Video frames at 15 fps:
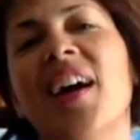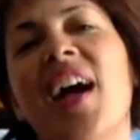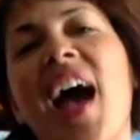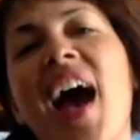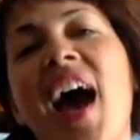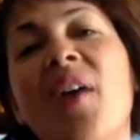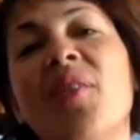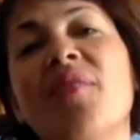
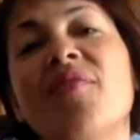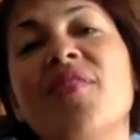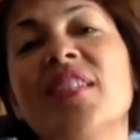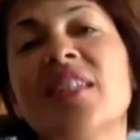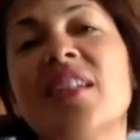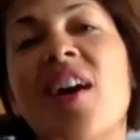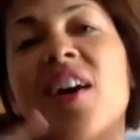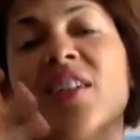out of
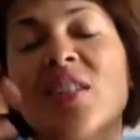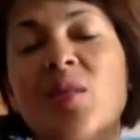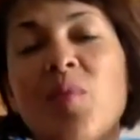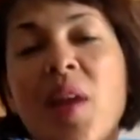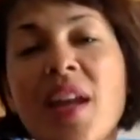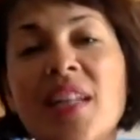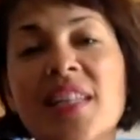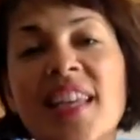this heart
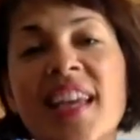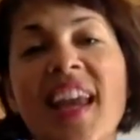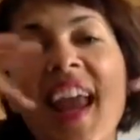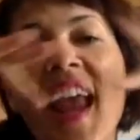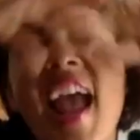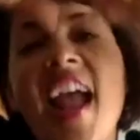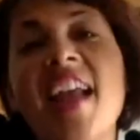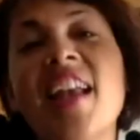space
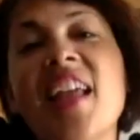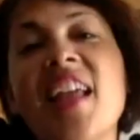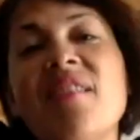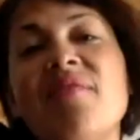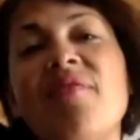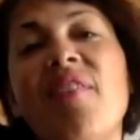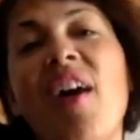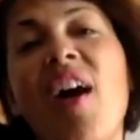and
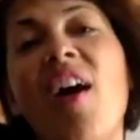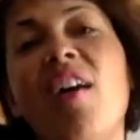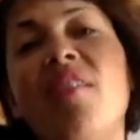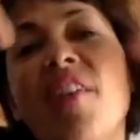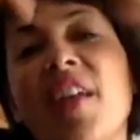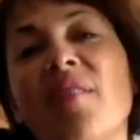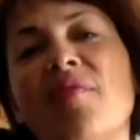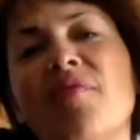
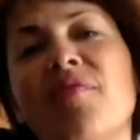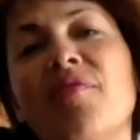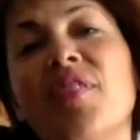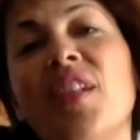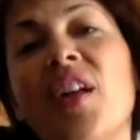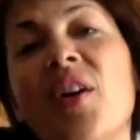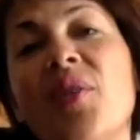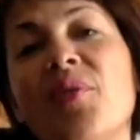evolve and
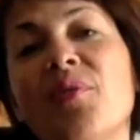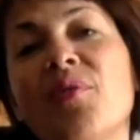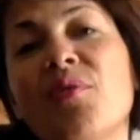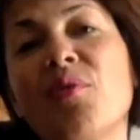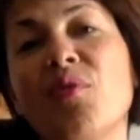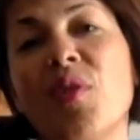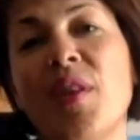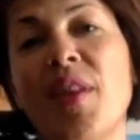flow
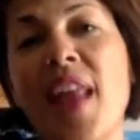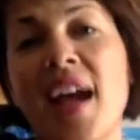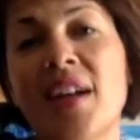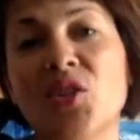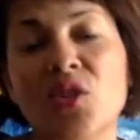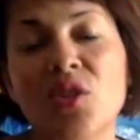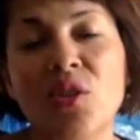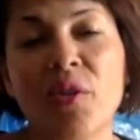through a
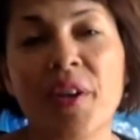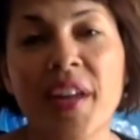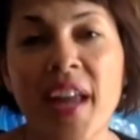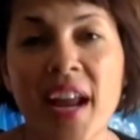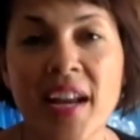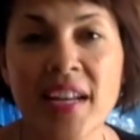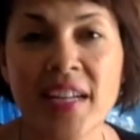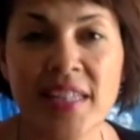natural
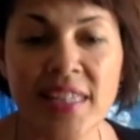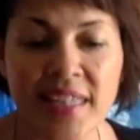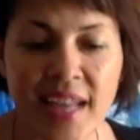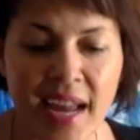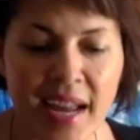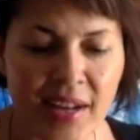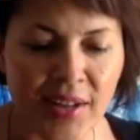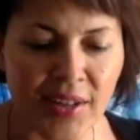organic
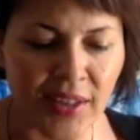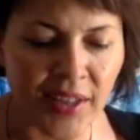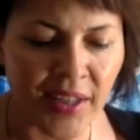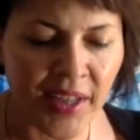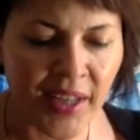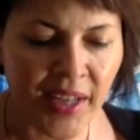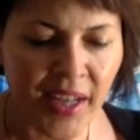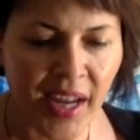cycle
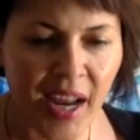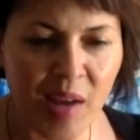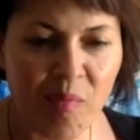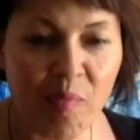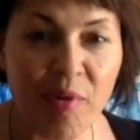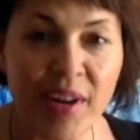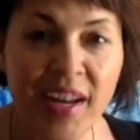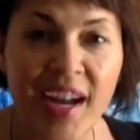and
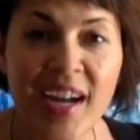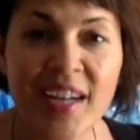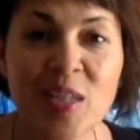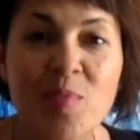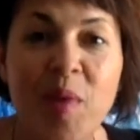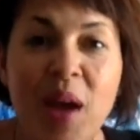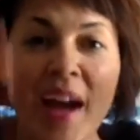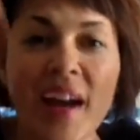bring
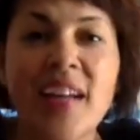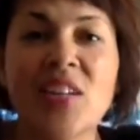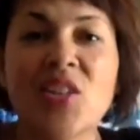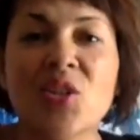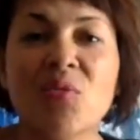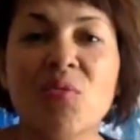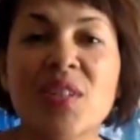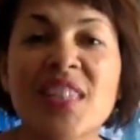us back
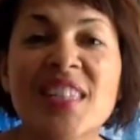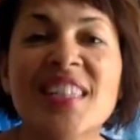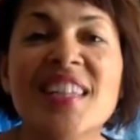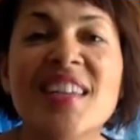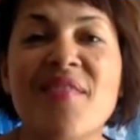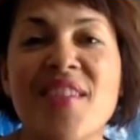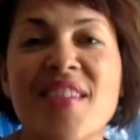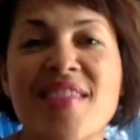into
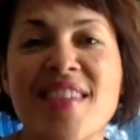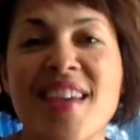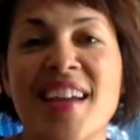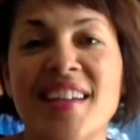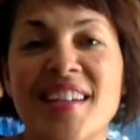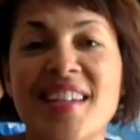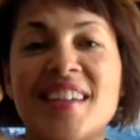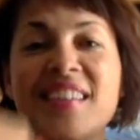receiving the
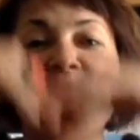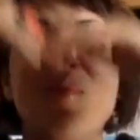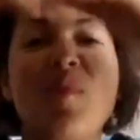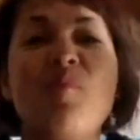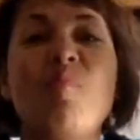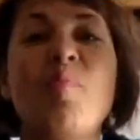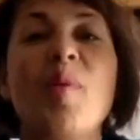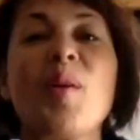idea that
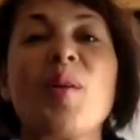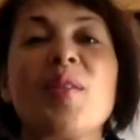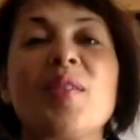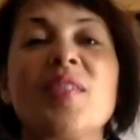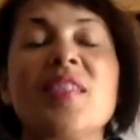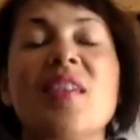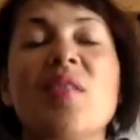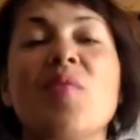we
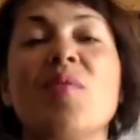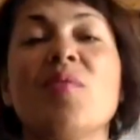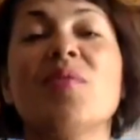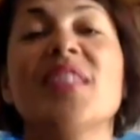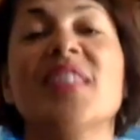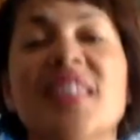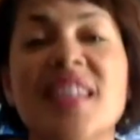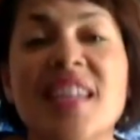birthed, that we
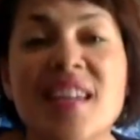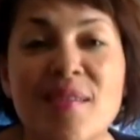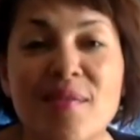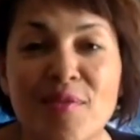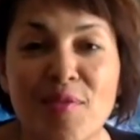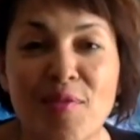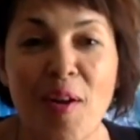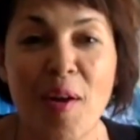
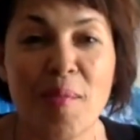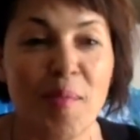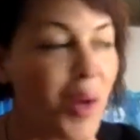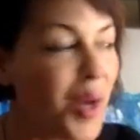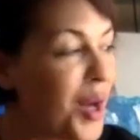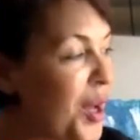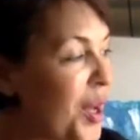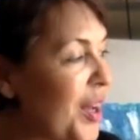received from
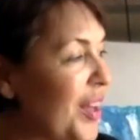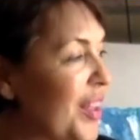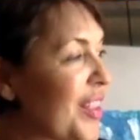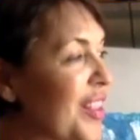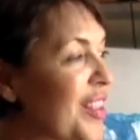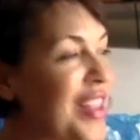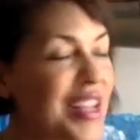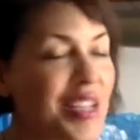
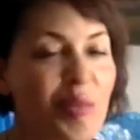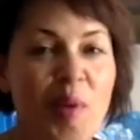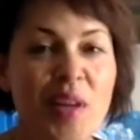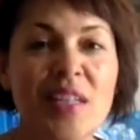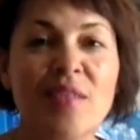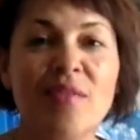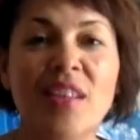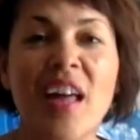that
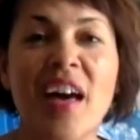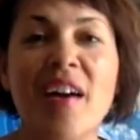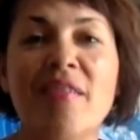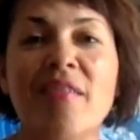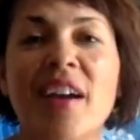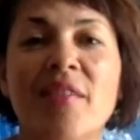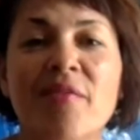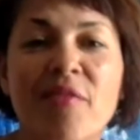space of love
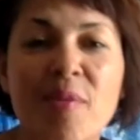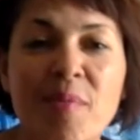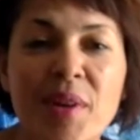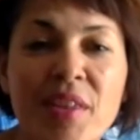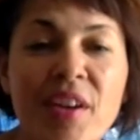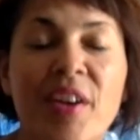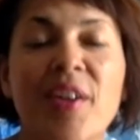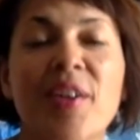and from
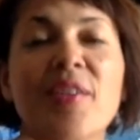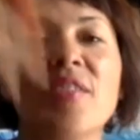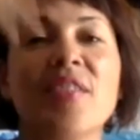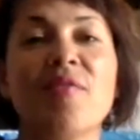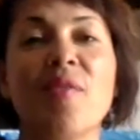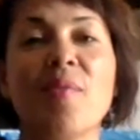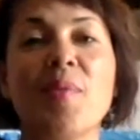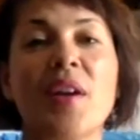Mother Earth,
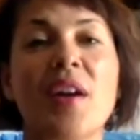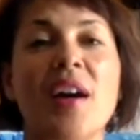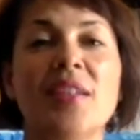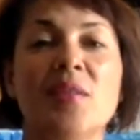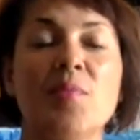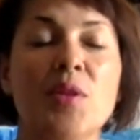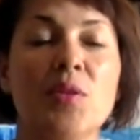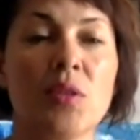and from the
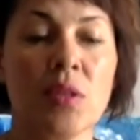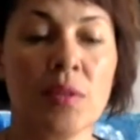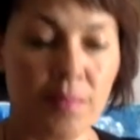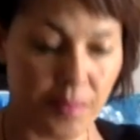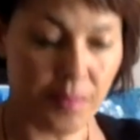cosmos.